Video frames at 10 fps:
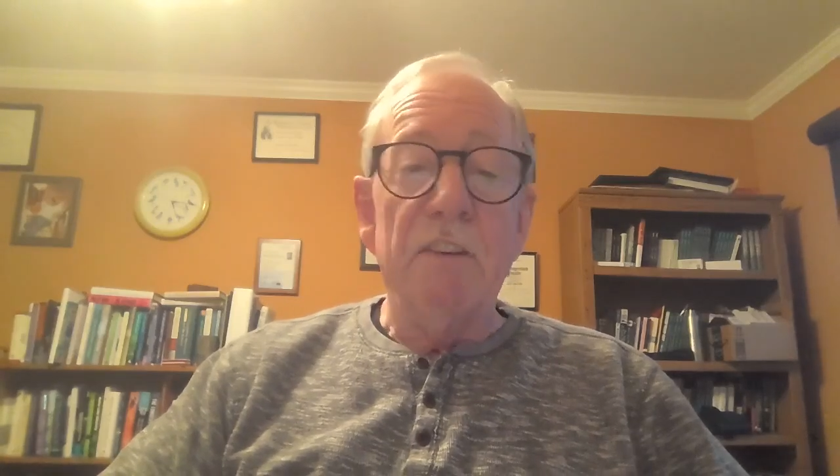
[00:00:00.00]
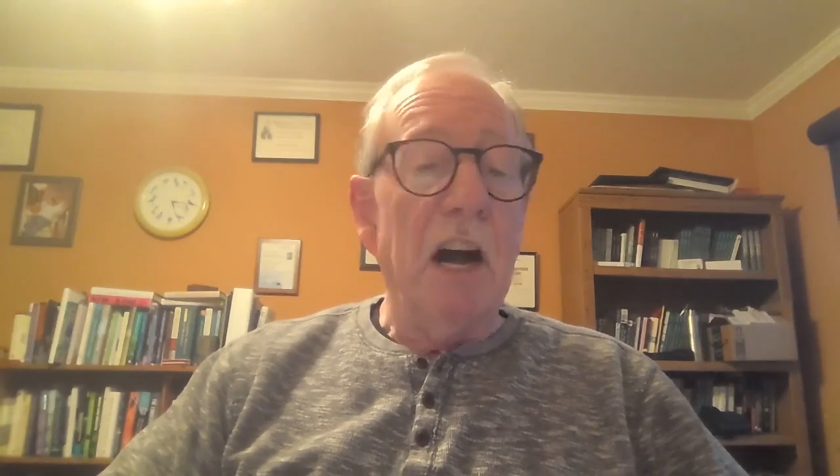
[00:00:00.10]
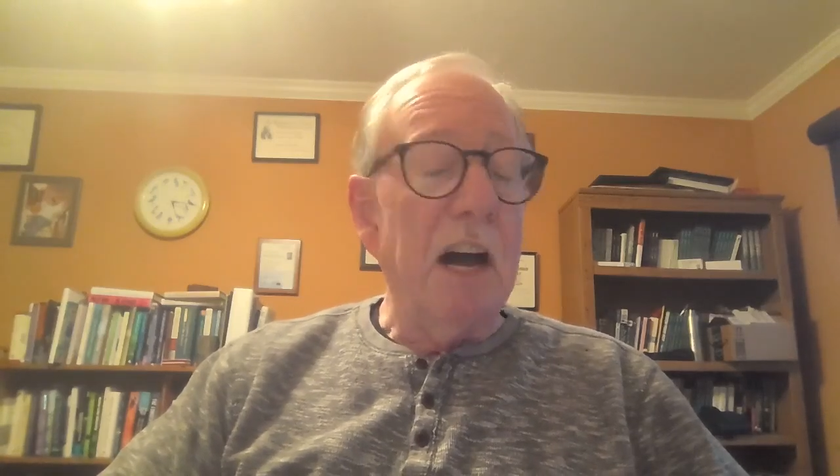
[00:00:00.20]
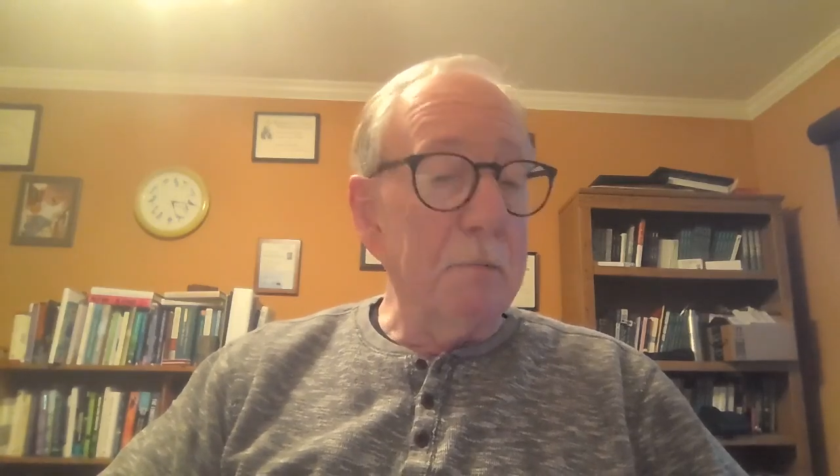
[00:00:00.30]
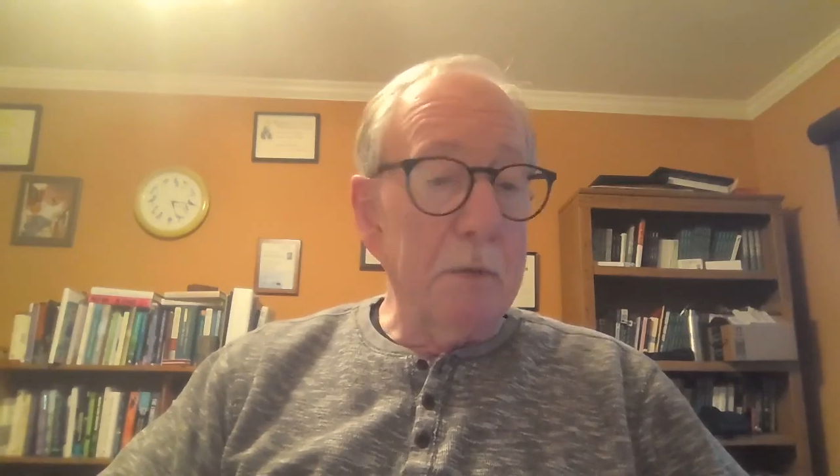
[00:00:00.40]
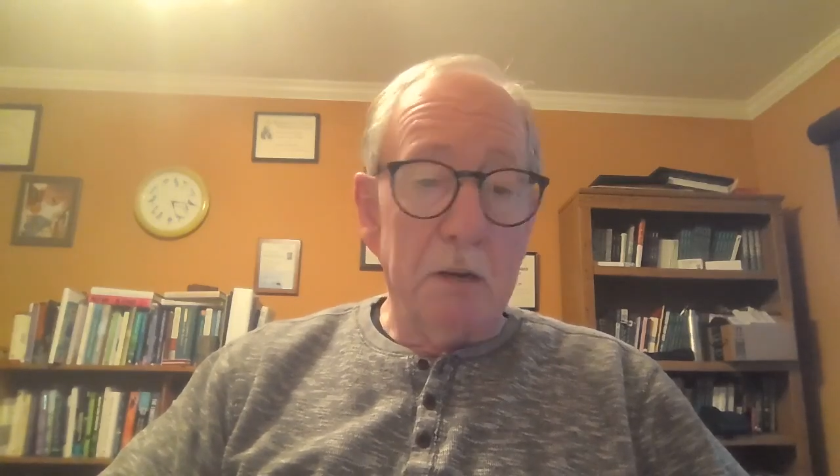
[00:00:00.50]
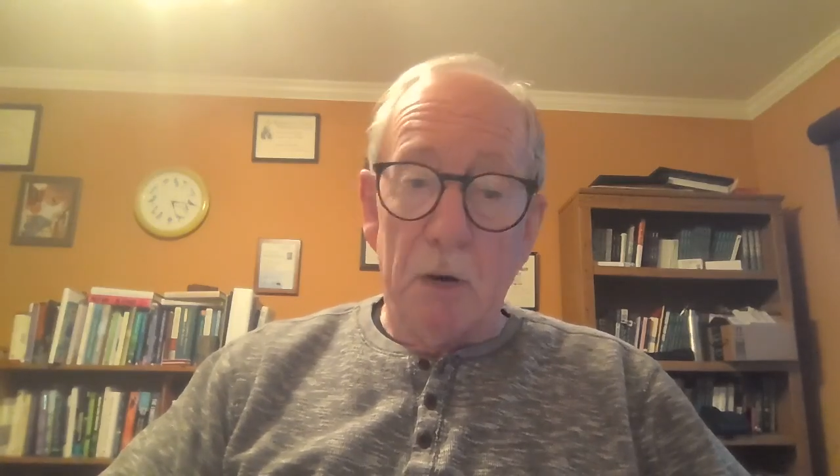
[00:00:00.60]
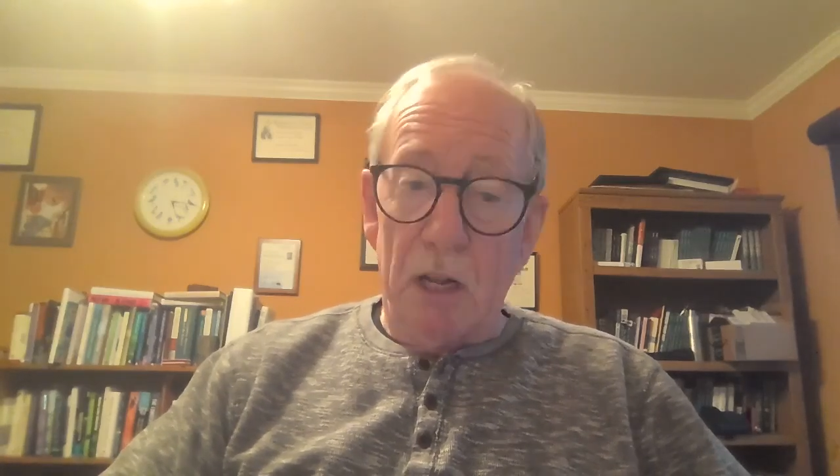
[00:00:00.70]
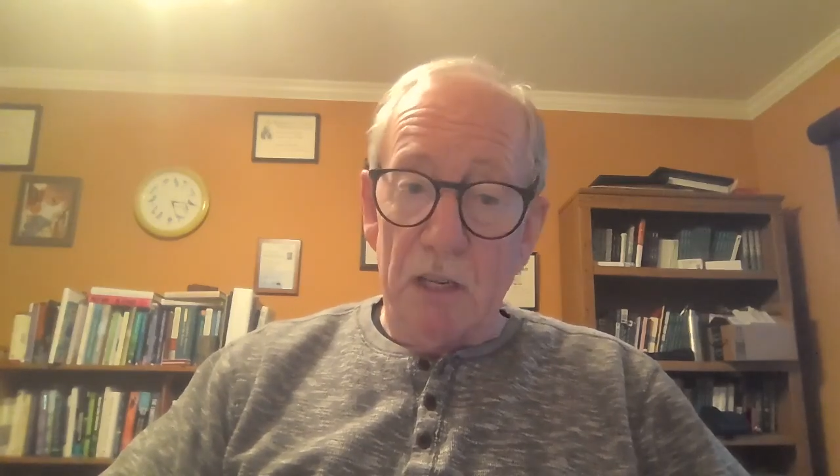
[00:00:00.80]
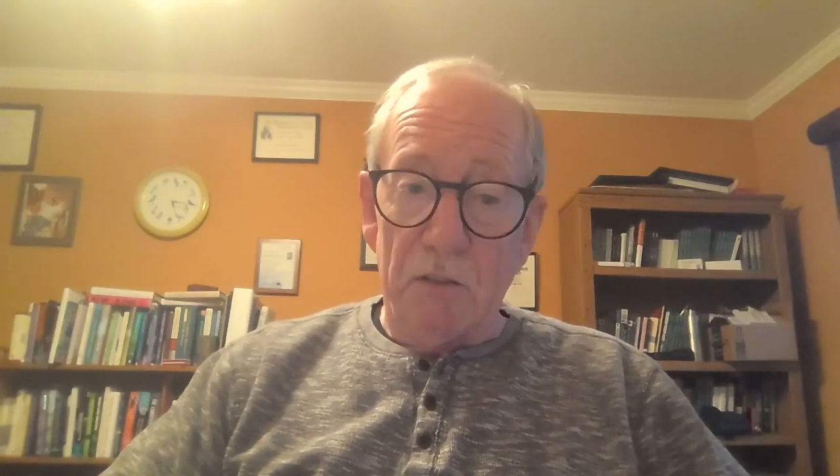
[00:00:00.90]
have a high
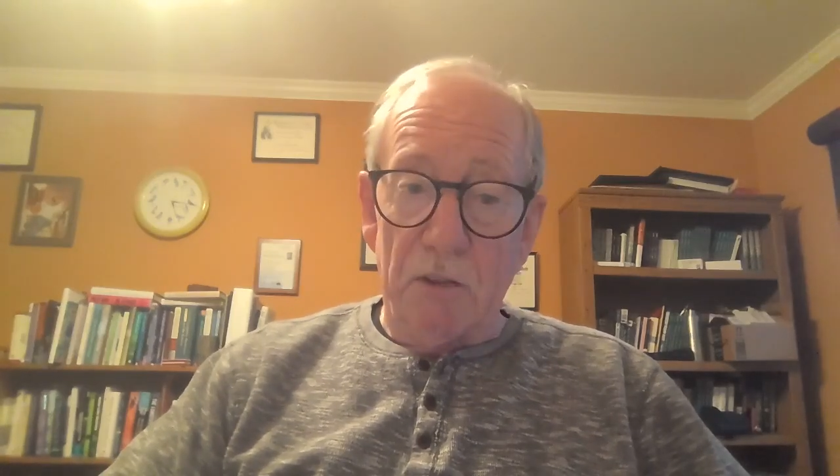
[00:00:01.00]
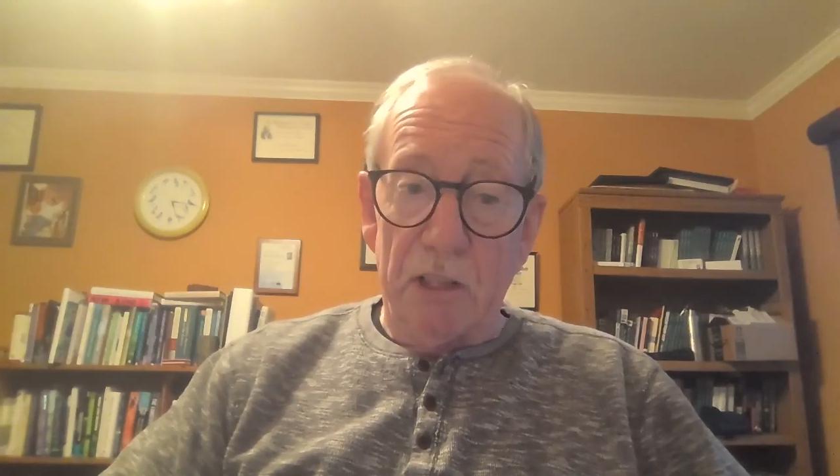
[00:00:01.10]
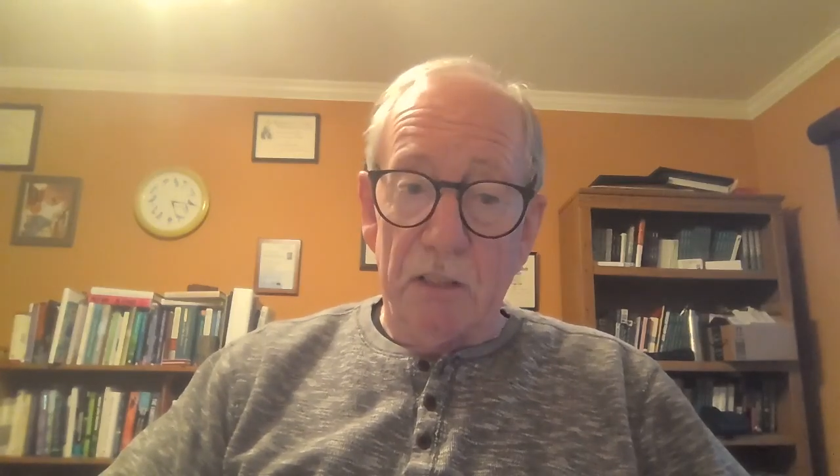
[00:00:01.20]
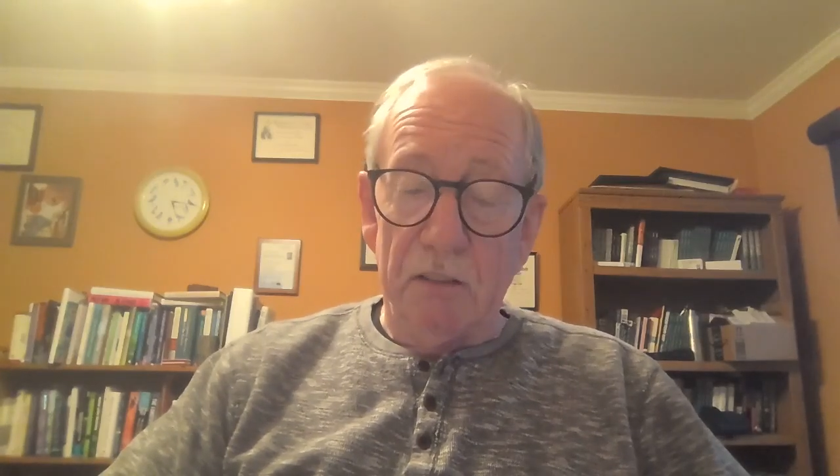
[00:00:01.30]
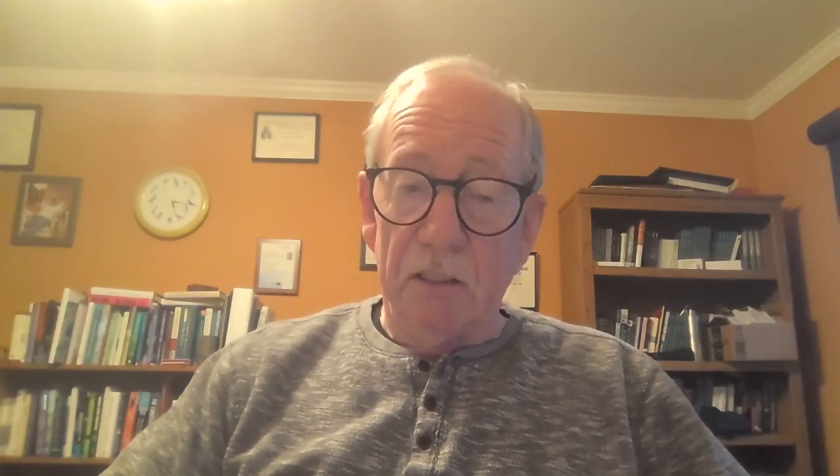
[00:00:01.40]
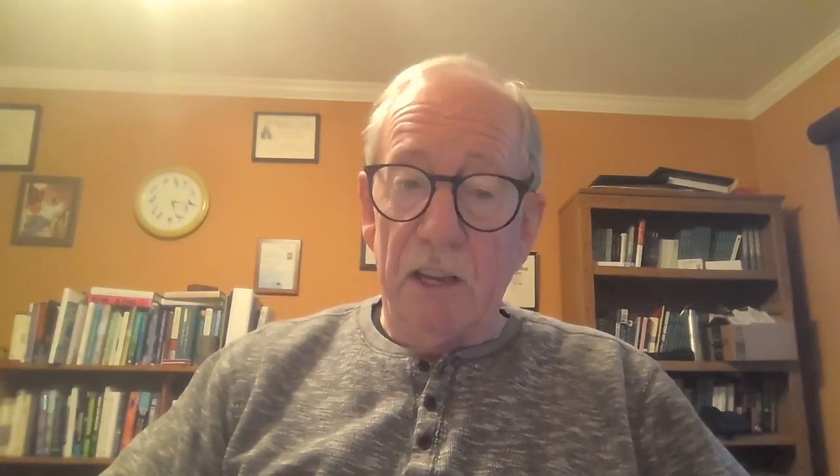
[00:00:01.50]
metabolic rate.